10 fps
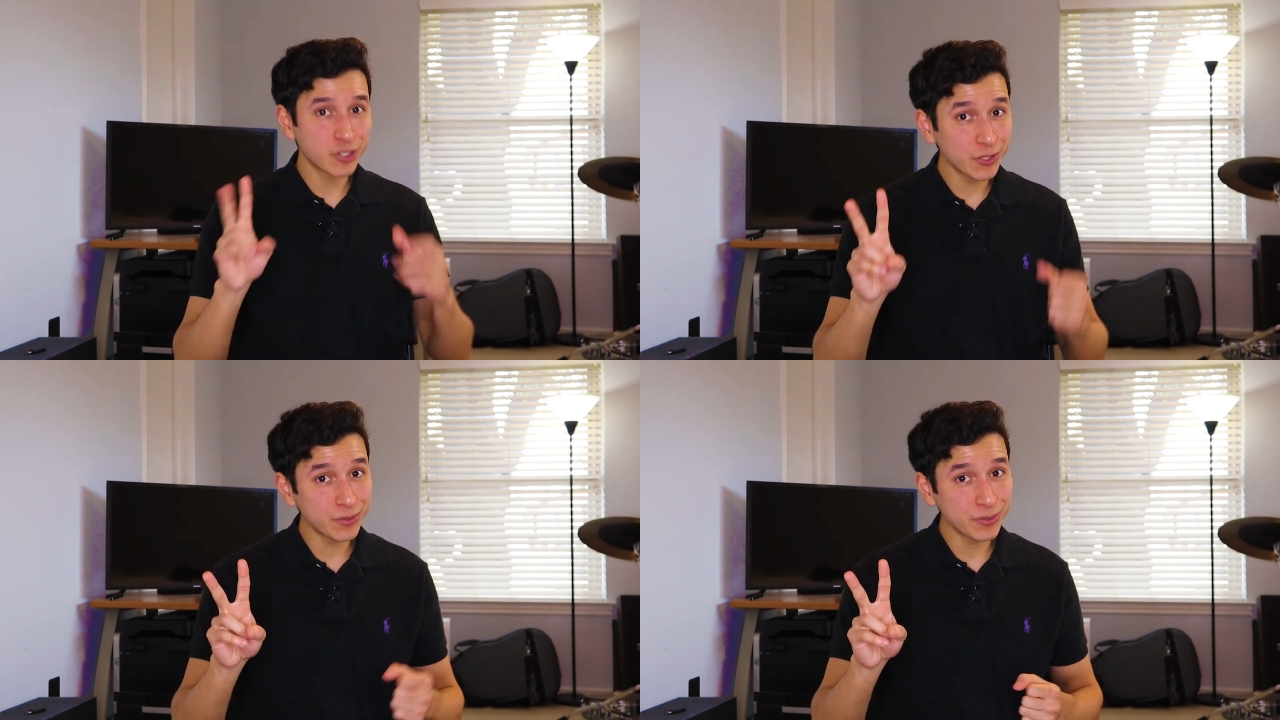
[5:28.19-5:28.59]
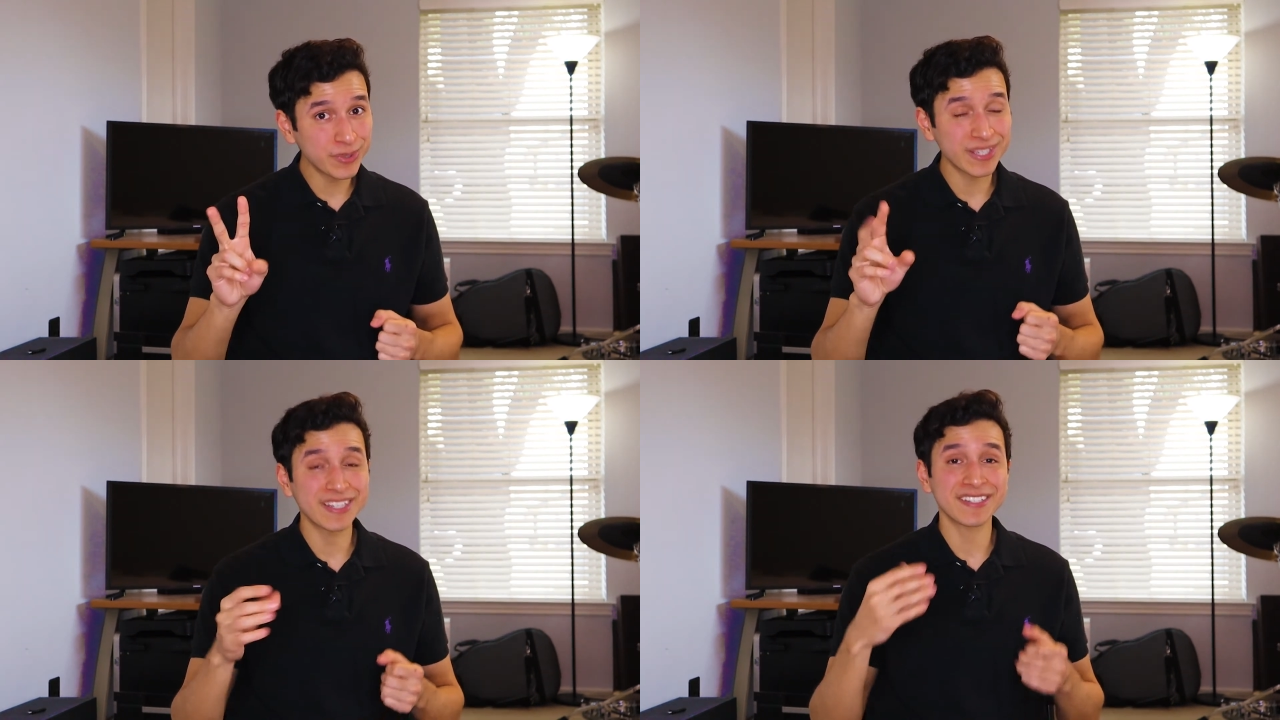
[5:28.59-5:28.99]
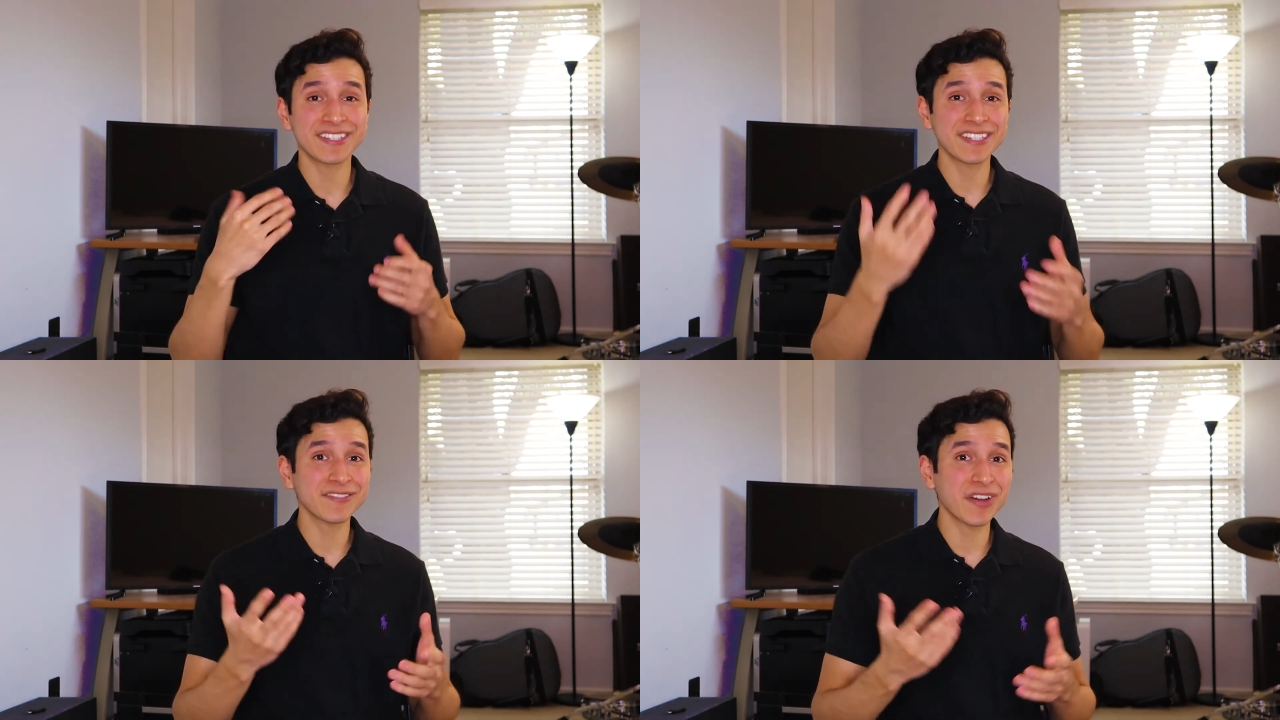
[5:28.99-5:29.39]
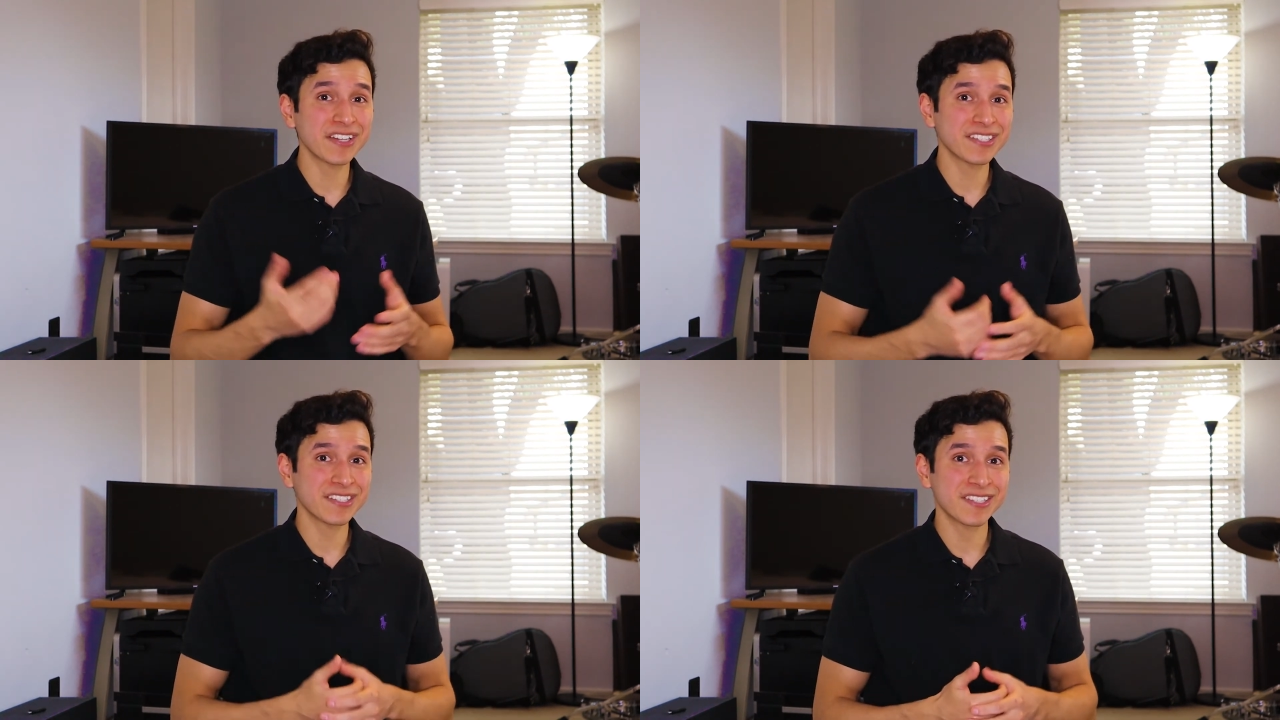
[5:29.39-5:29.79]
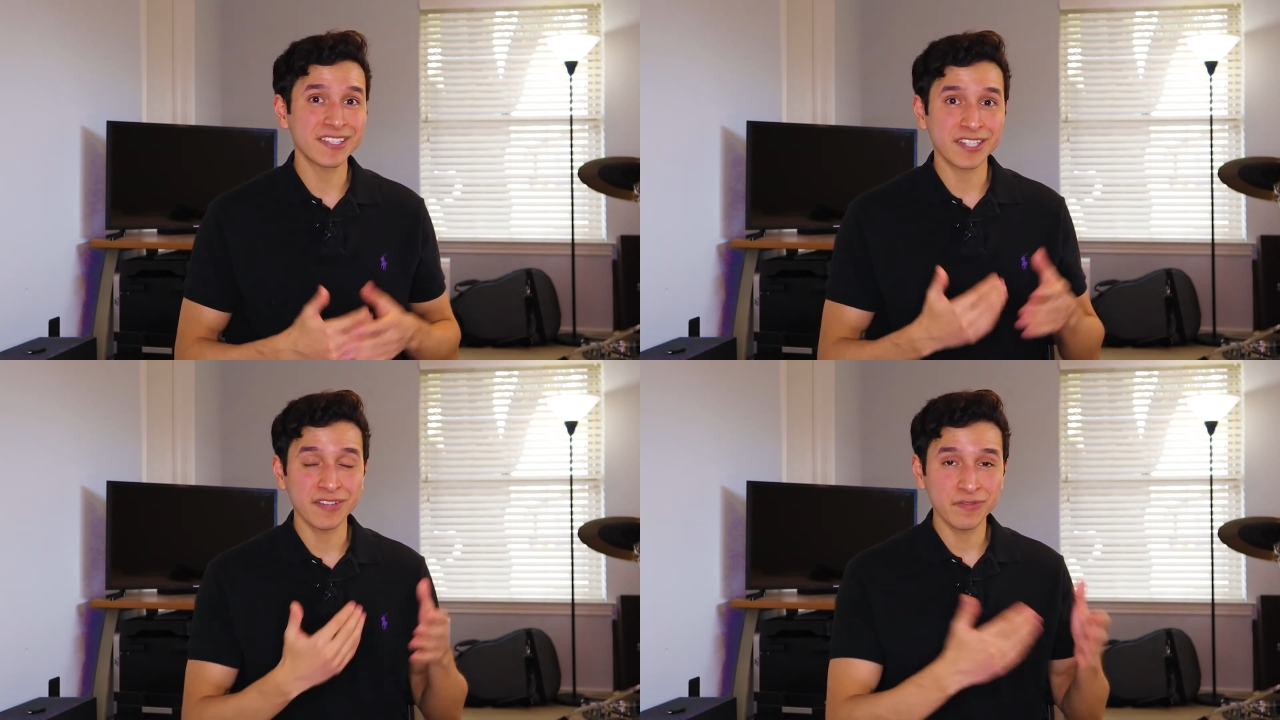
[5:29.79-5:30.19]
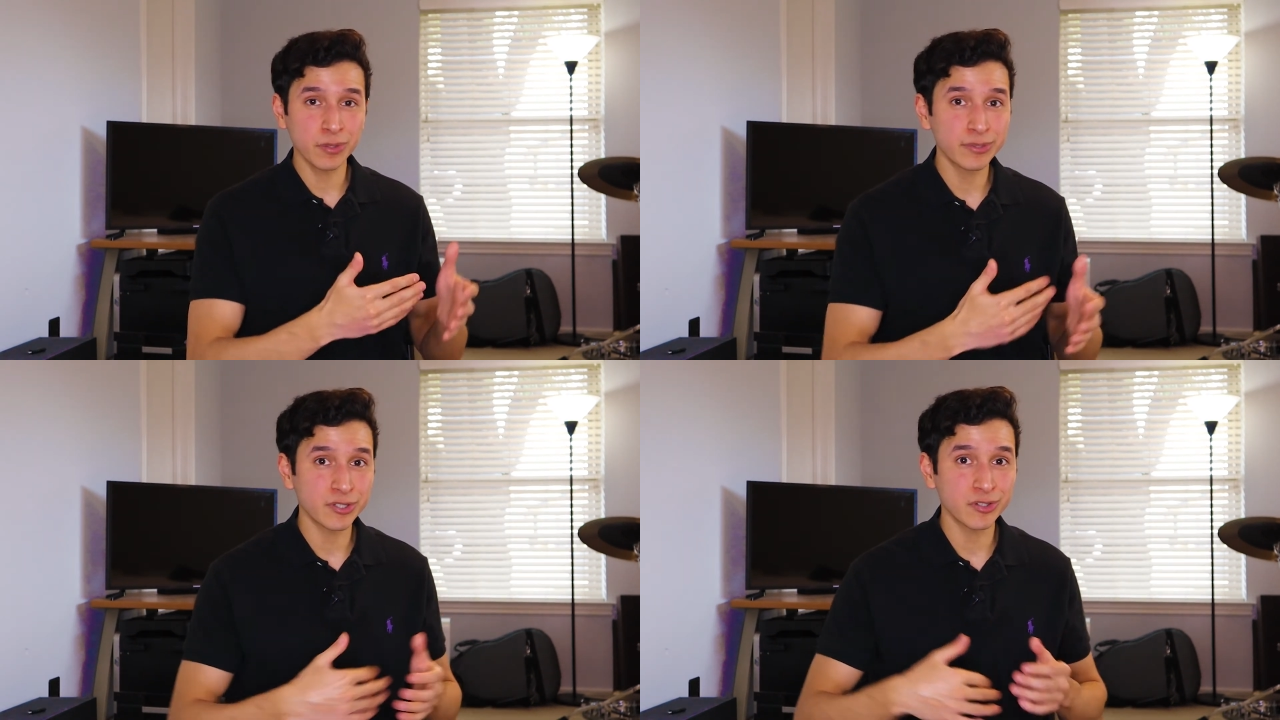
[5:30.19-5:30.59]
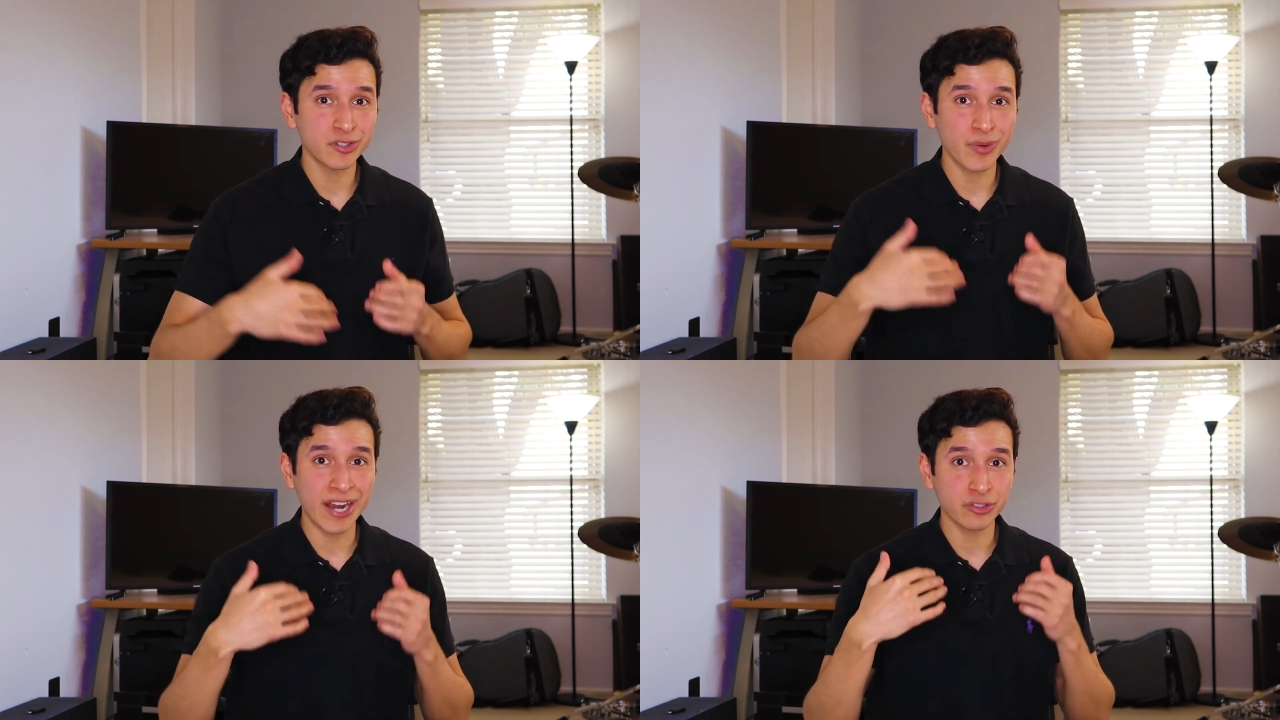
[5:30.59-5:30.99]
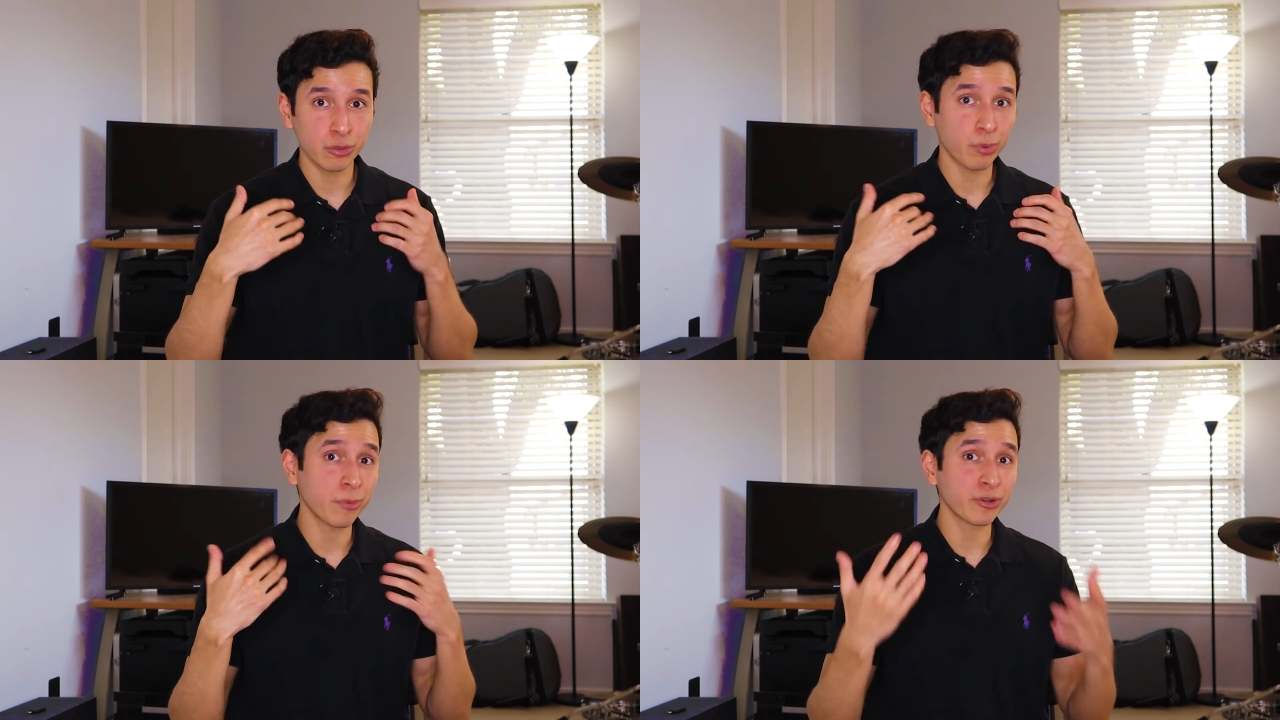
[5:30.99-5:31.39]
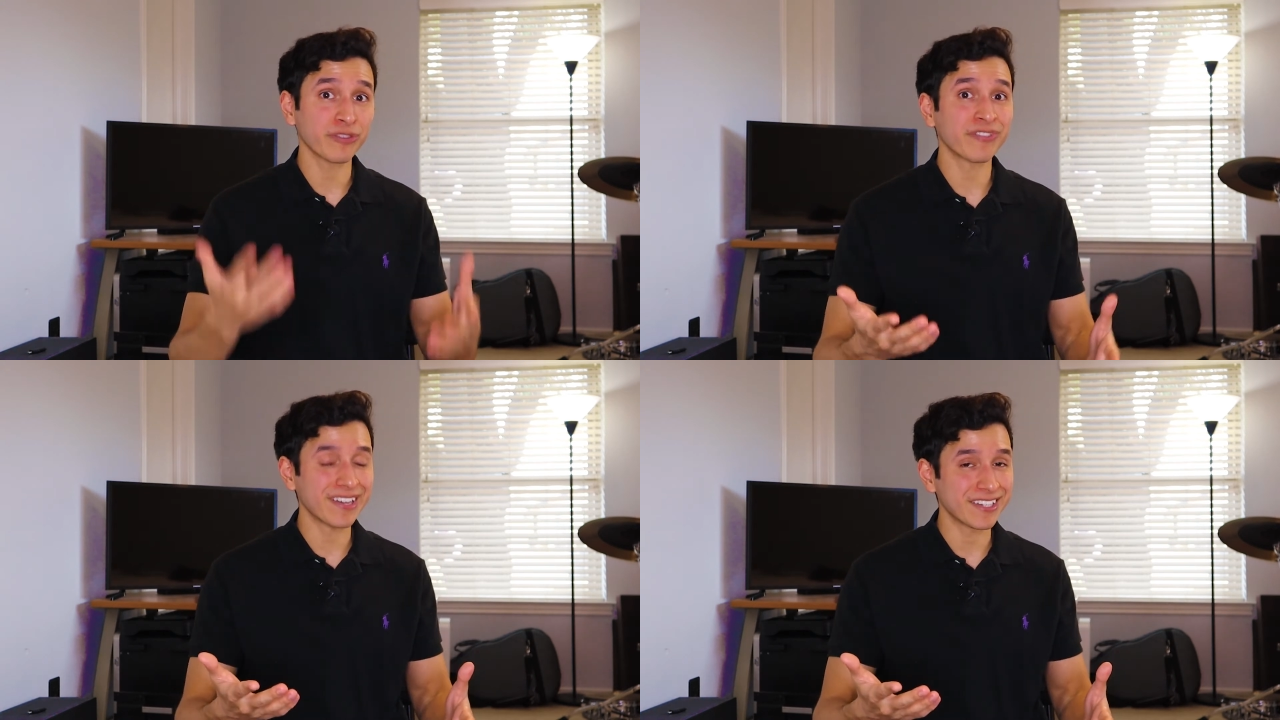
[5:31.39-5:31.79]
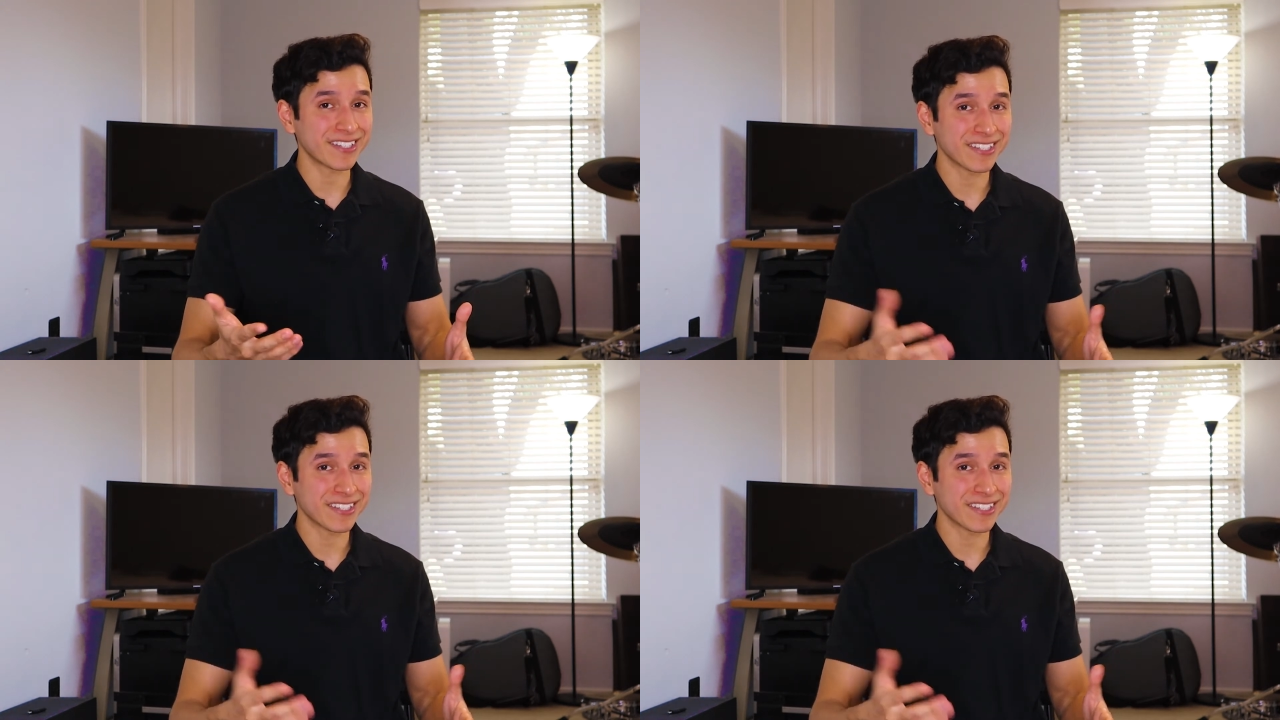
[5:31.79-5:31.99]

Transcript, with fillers: Two, it incentivizes these influencers to actually promote the fight.